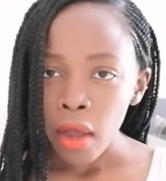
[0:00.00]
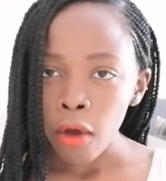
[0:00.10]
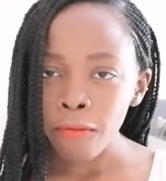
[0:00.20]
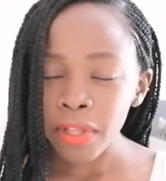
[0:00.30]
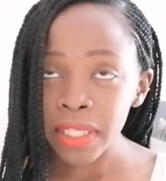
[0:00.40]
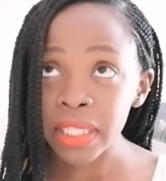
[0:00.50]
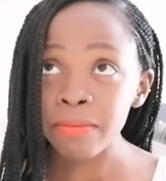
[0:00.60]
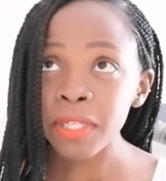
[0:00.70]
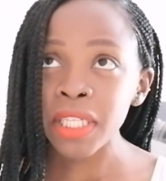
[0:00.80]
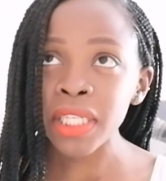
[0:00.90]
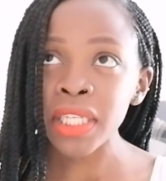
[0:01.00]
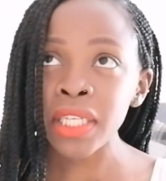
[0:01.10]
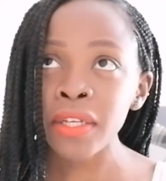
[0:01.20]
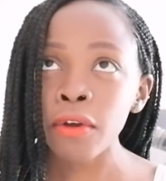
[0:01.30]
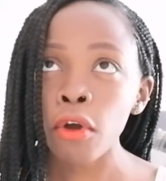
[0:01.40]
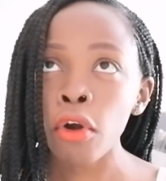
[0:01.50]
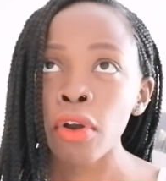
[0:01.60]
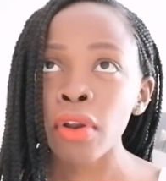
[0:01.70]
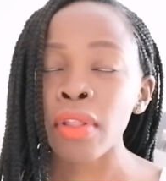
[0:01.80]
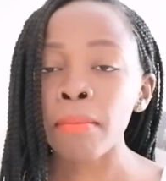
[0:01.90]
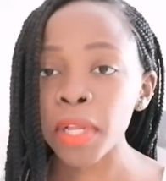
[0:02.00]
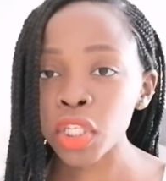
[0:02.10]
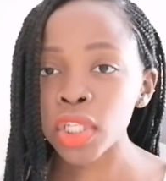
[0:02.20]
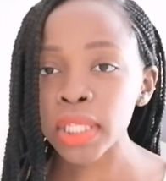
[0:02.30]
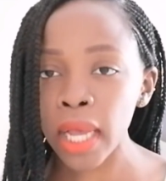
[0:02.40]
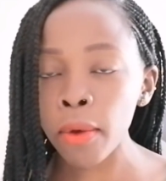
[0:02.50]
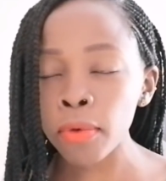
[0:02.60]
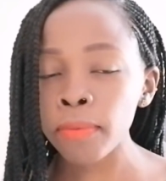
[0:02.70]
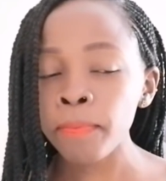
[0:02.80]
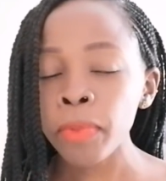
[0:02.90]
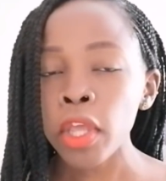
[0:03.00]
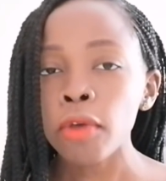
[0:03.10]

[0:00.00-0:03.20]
of the CBD or the major town,